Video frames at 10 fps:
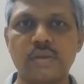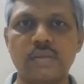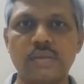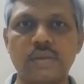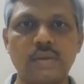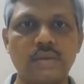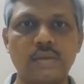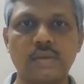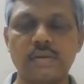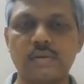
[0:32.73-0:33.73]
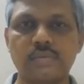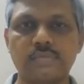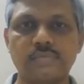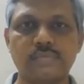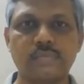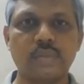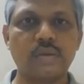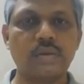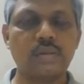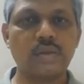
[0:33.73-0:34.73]
then um,
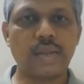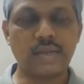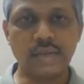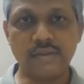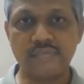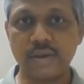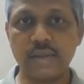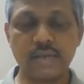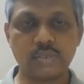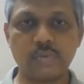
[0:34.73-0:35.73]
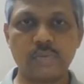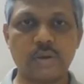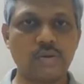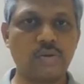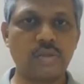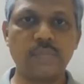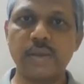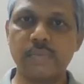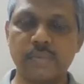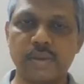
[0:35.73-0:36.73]
the entire file has to be brought into the
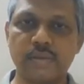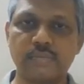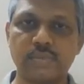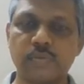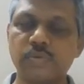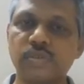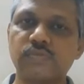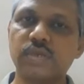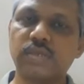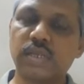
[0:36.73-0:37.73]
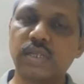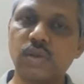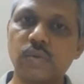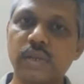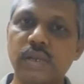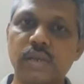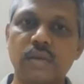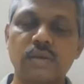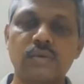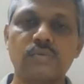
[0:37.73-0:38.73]
main memory. Suppose if there's another
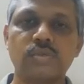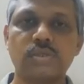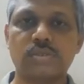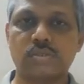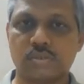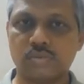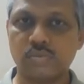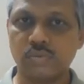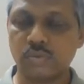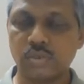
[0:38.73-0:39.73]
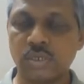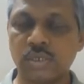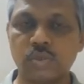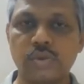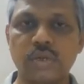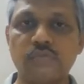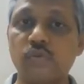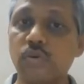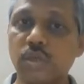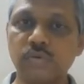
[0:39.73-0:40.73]
query which is which has to read
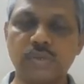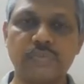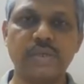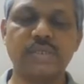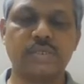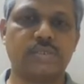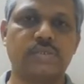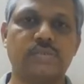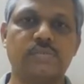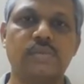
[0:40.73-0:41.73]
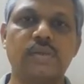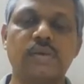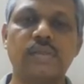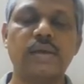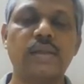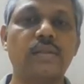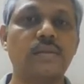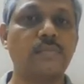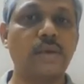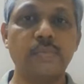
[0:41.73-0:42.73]
4000 pages, then
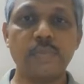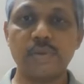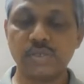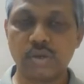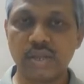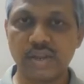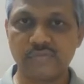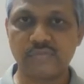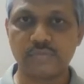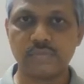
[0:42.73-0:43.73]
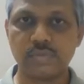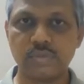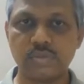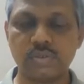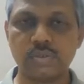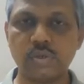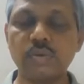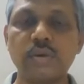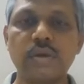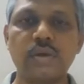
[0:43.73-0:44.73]
the main memory is not enough.
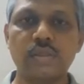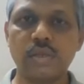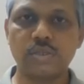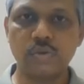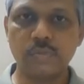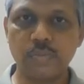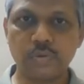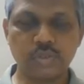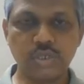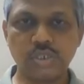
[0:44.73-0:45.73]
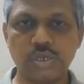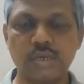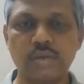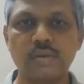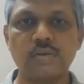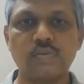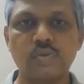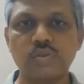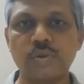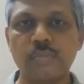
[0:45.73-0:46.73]
So there should be a procedure
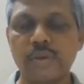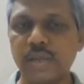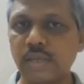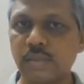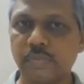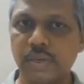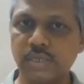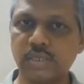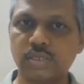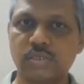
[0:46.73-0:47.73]
which will bring the pages